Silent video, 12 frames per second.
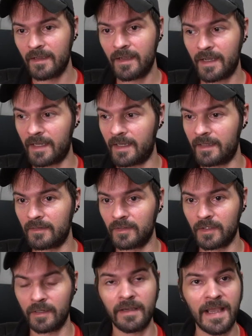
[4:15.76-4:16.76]
uh,
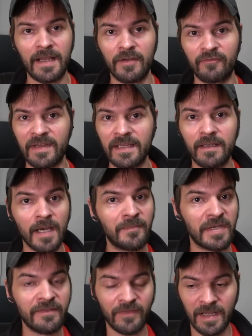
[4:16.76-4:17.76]
learn how to read
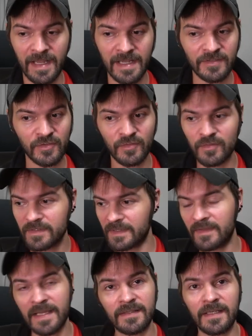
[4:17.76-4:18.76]
company financials and
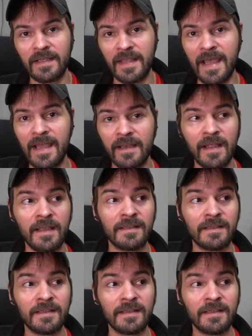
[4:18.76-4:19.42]
things like that.